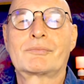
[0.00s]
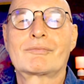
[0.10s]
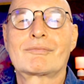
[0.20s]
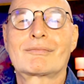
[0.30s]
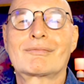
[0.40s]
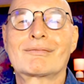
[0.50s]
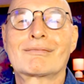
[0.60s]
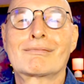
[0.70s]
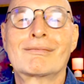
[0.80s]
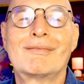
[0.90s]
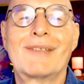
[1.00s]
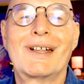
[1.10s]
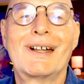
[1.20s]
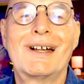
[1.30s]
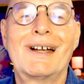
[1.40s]

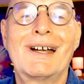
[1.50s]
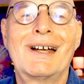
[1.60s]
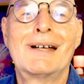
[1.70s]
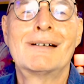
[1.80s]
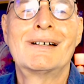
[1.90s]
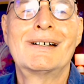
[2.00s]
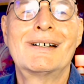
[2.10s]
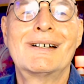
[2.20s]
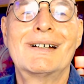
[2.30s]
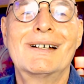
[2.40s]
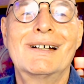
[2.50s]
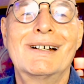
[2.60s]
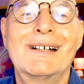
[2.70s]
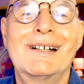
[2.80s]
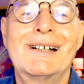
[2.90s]

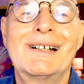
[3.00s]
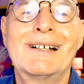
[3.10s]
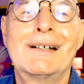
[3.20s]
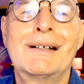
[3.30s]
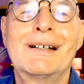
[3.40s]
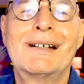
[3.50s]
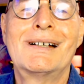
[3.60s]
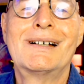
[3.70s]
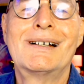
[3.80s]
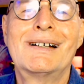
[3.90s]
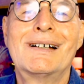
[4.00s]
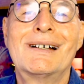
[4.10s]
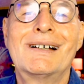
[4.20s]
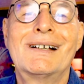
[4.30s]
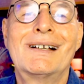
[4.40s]

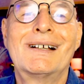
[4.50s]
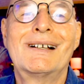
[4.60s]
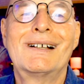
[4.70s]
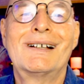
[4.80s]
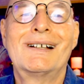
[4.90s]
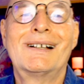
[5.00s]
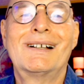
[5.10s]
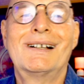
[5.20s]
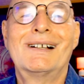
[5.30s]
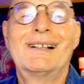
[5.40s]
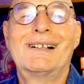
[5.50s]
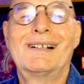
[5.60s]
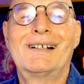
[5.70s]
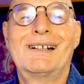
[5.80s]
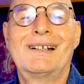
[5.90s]

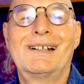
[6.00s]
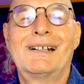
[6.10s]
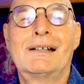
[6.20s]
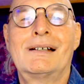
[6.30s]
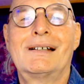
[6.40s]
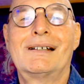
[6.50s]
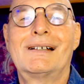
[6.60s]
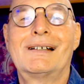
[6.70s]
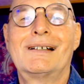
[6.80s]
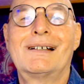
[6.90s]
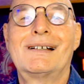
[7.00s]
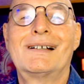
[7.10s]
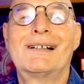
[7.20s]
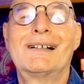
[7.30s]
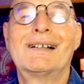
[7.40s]

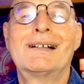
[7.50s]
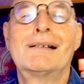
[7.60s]
[no speech]